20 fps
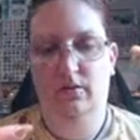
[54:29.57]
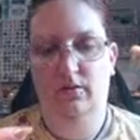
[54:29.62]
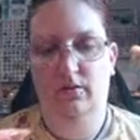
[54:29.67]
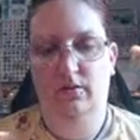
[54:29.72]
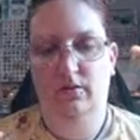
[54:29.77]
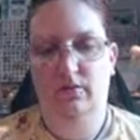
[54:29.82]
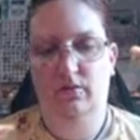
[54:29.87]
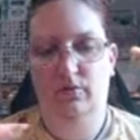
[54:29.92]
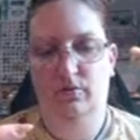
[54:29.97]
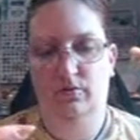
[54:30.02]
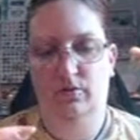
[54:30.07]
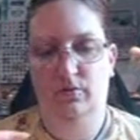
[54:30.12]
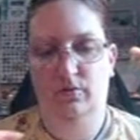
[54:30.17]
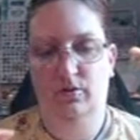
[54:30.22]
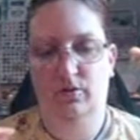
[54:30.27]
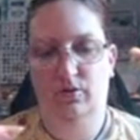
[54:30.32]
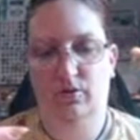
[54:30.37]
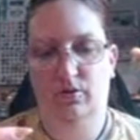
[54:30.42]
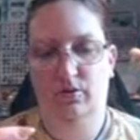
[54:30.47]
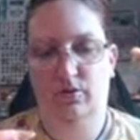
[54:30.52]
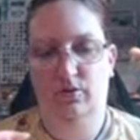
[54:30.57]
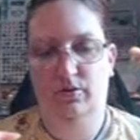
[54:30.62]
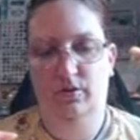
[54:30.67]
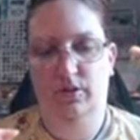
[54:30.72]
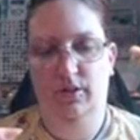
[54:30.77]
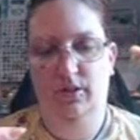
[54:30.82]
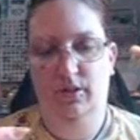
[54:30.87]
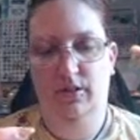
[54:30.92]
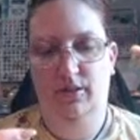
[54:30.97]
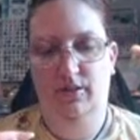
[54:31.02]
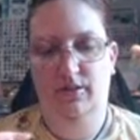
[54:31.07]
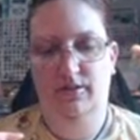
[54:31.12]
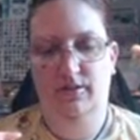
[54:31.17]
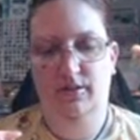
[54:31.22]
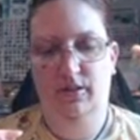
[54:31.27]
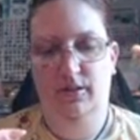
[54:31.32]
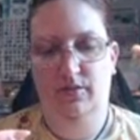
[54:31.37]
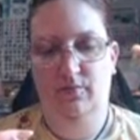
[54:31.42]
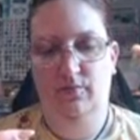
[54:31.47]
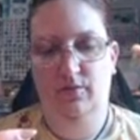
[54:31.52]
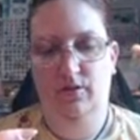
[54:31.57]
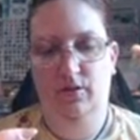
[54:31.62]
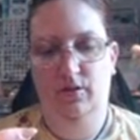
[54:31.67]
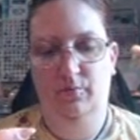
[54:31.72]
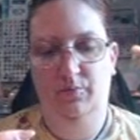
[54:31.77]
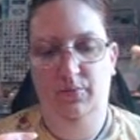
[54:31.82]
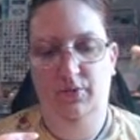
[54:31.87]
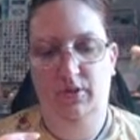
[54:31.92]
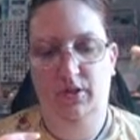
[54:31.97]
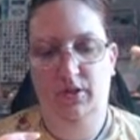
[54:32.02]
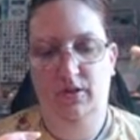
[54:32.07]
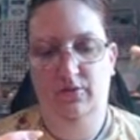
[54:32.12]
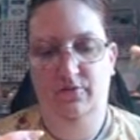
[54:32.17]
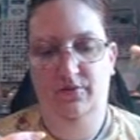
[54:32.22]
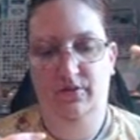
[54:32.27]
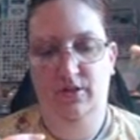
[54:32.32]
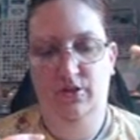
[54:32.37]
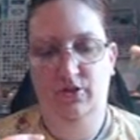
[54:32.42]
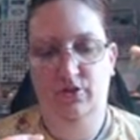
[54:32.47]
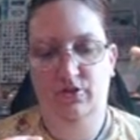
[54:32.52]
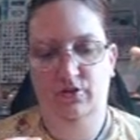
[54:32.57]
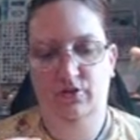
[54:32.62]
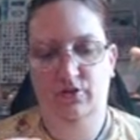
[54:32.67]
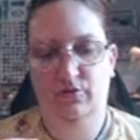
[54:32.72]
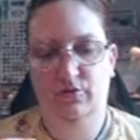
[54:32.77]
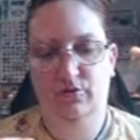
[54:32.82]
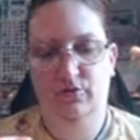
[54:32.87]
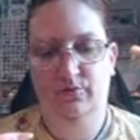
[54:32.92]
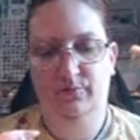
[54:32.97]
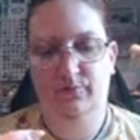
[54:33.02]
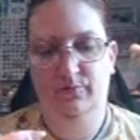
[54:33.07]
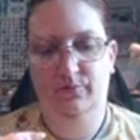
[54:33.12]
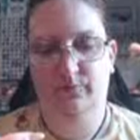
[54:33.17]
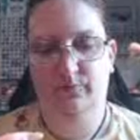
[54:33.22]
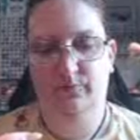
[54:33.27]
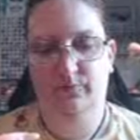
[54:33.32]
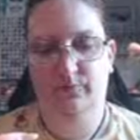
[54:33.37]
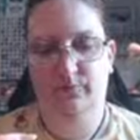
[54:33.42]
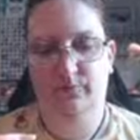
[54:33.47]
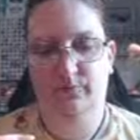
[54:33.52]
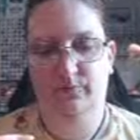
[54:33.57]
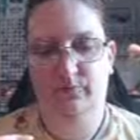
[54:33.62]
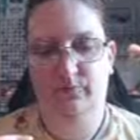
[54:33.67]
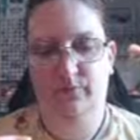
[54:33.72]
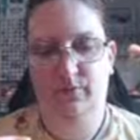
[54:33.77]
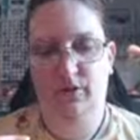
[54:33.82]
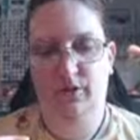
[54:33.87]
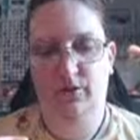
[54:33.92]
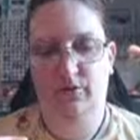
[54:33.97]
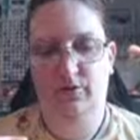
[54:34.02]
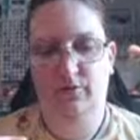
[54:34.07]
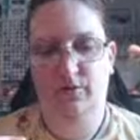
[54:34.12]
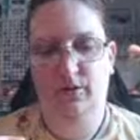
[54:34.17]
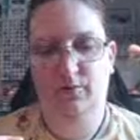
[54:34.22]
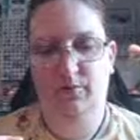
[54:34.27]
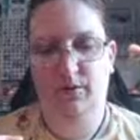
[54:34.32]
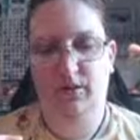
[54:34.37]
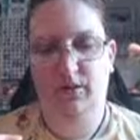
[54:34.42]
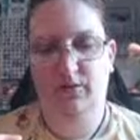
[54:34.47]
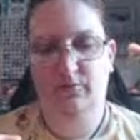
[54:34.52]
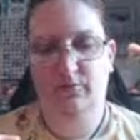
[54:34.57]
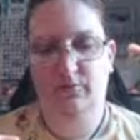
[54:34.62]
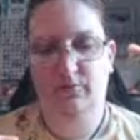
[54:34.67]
it'll look all nice and professional. You know what I mean?